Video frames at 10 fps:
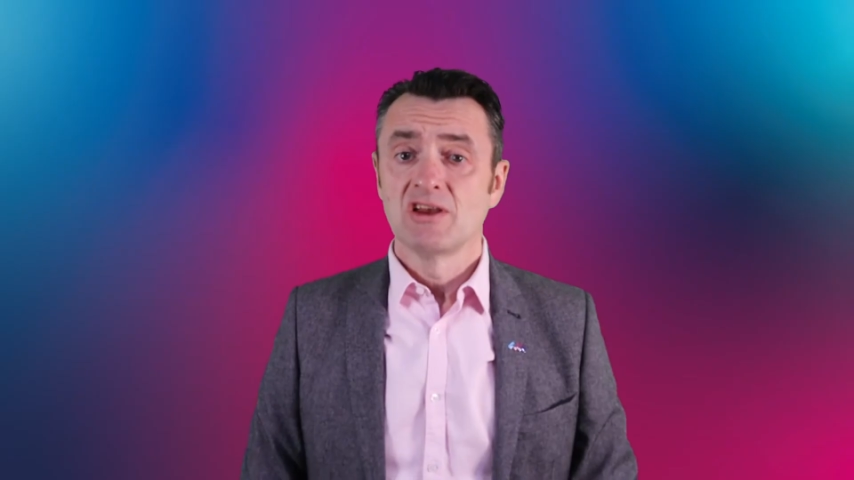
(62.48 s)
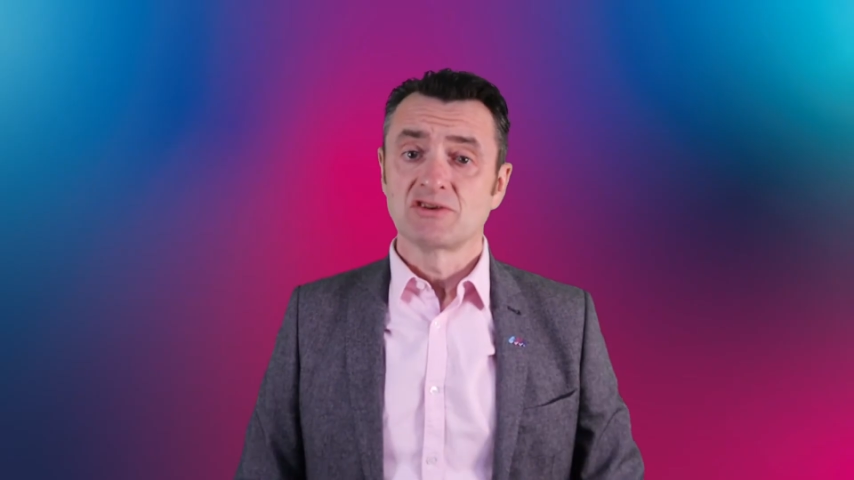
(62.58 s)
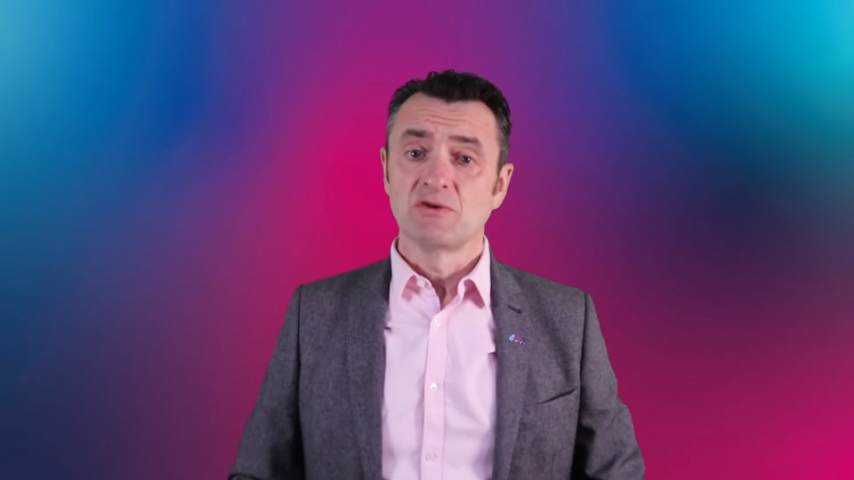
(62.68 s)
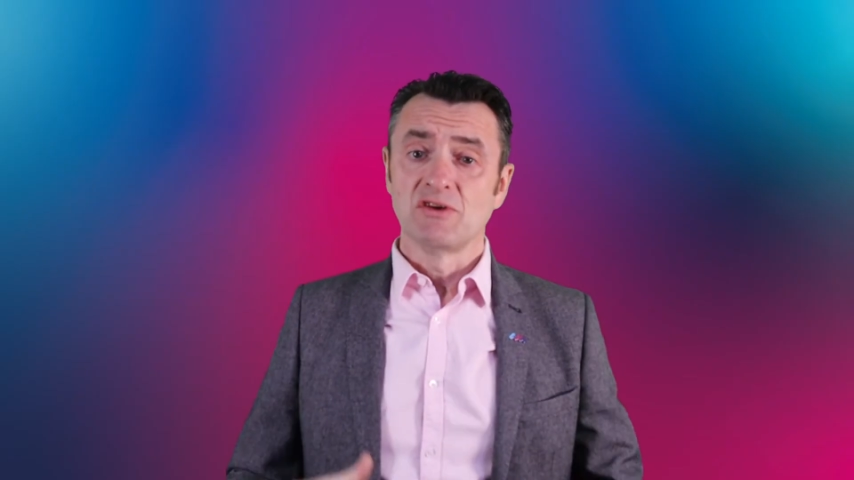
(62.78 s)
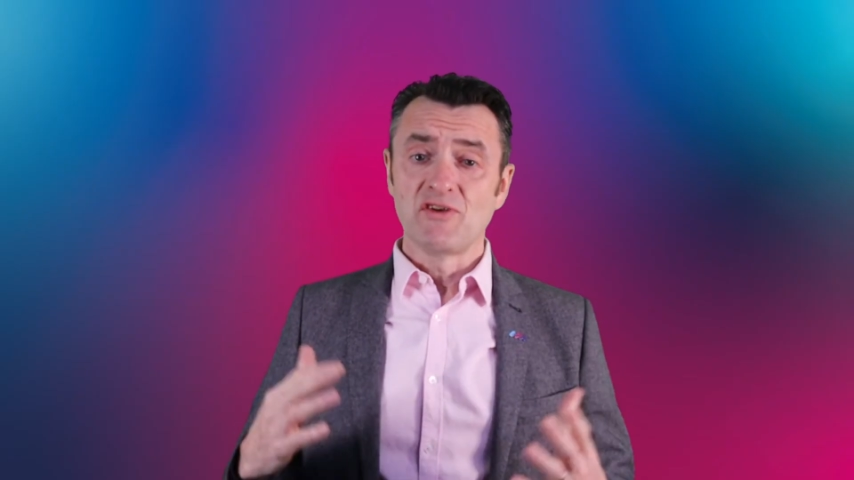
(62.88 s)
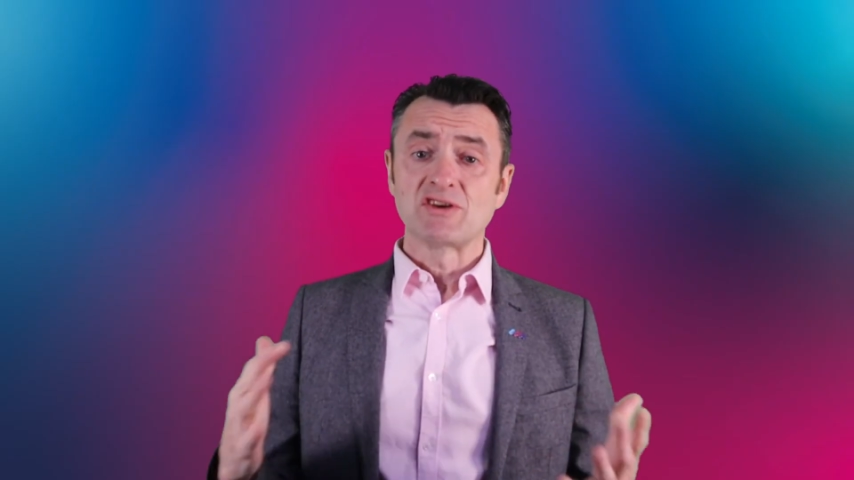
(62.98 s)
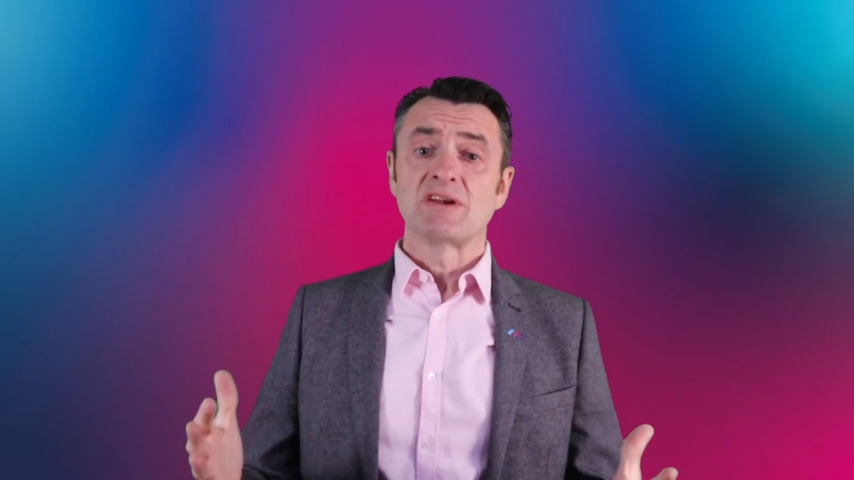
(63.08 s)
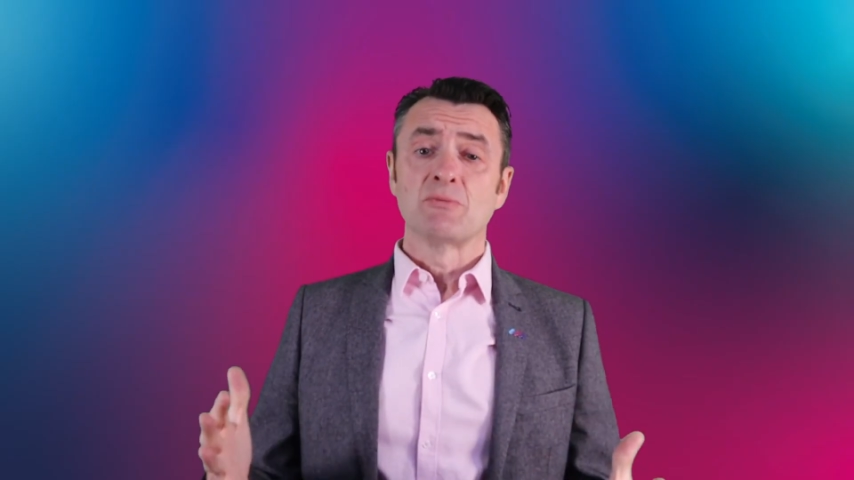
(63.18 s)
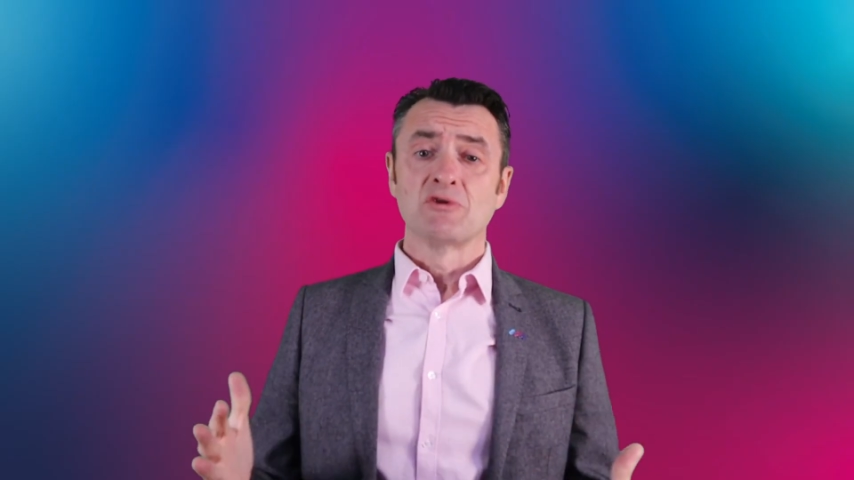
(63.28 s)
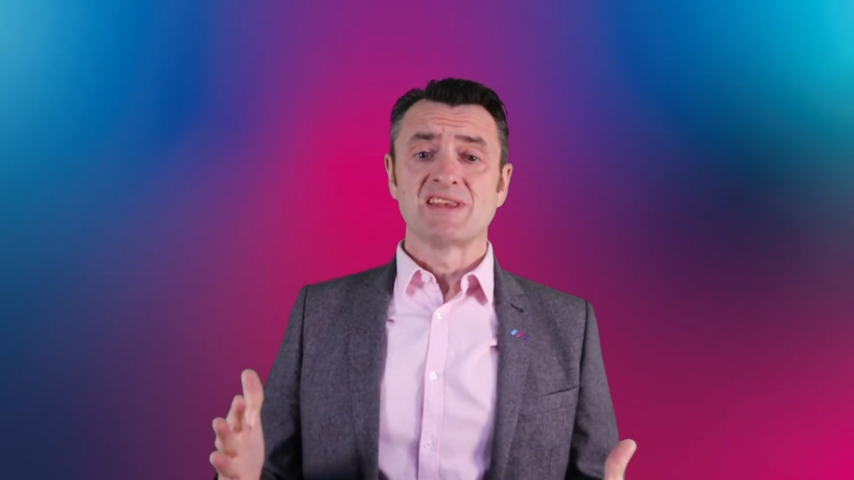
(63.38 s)
So your fixed
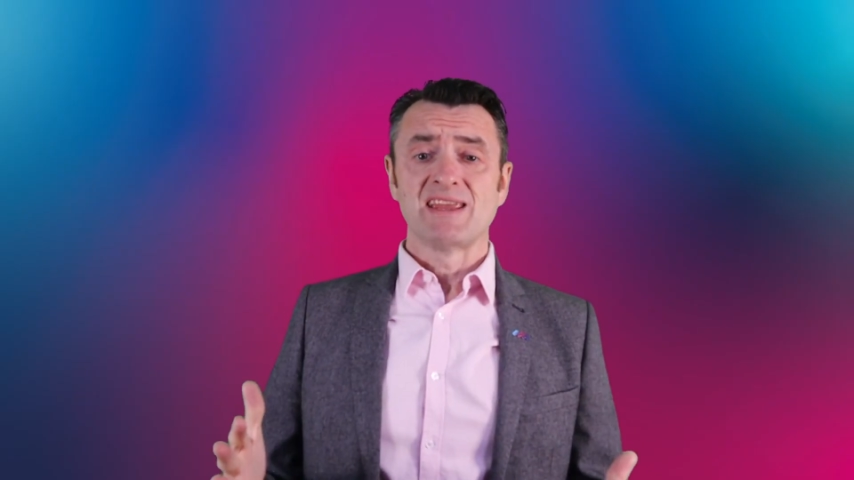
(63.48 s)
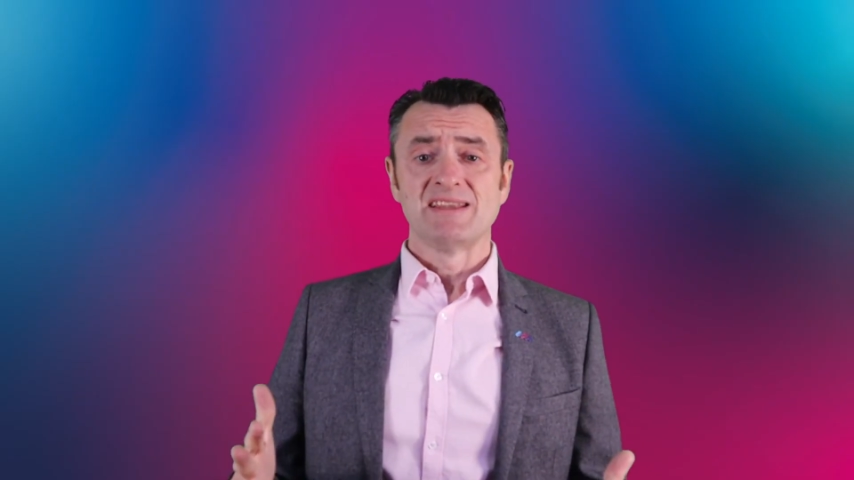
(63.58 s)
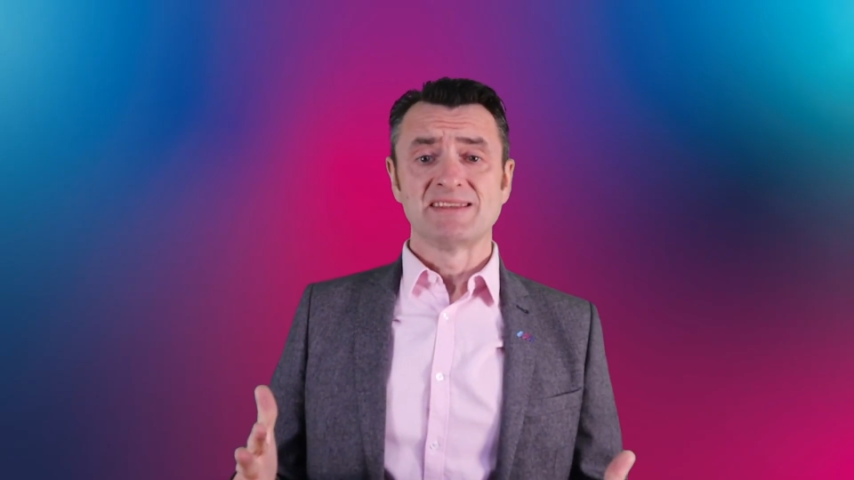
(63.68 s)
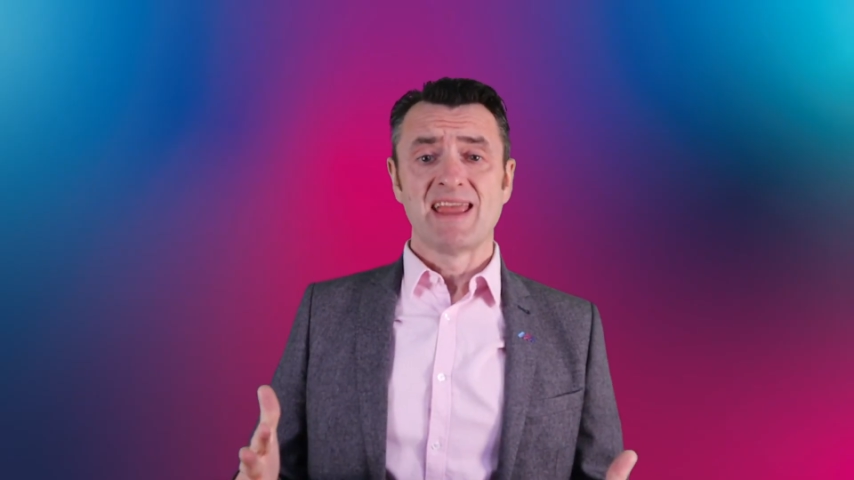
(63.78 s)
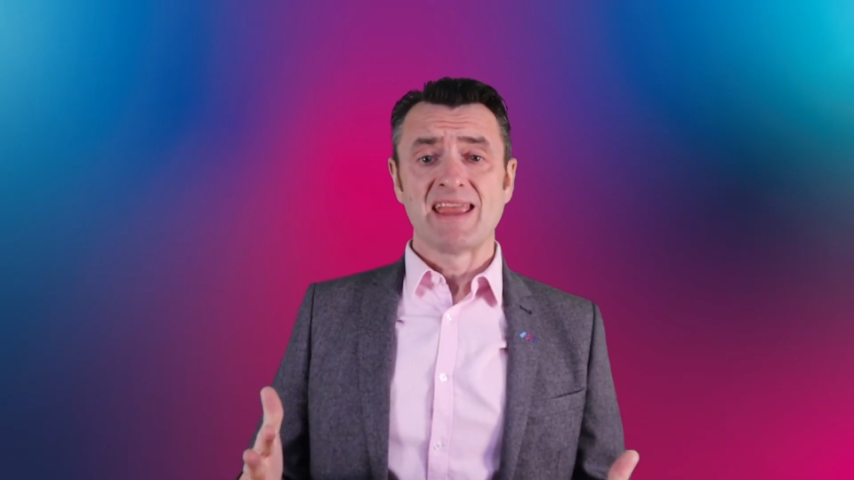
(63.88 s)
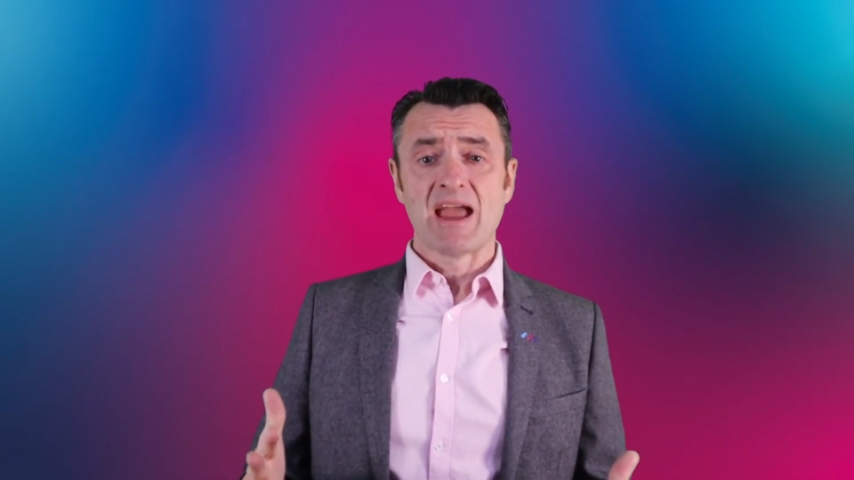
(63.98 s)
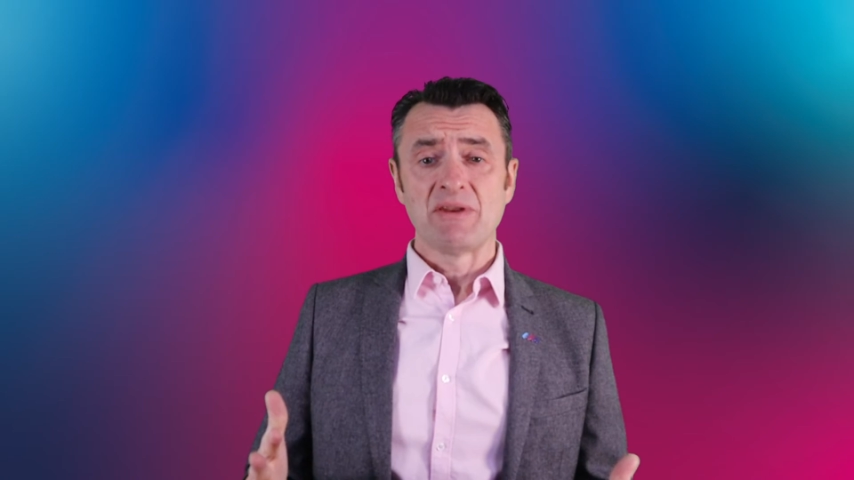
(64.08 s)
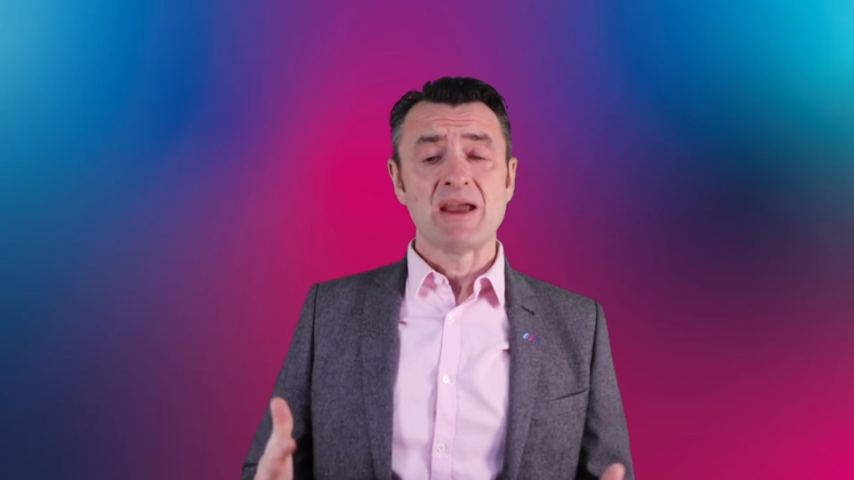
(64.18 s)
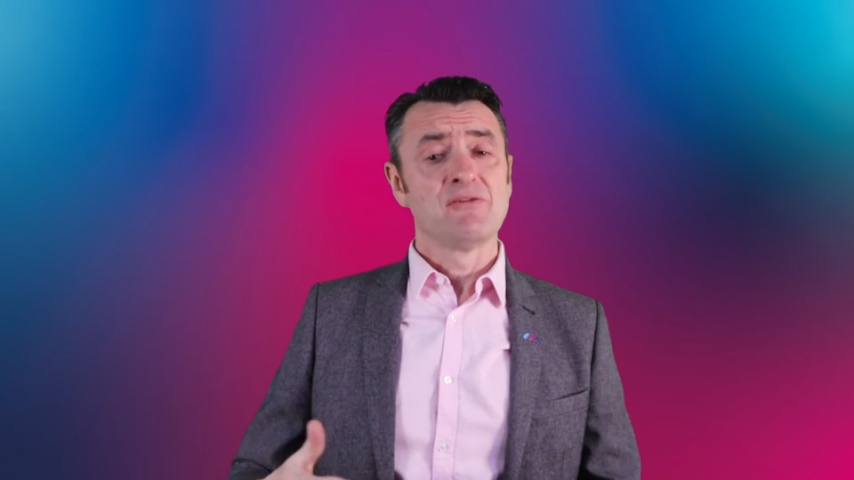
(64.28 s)
rate mortgages that you can take out now,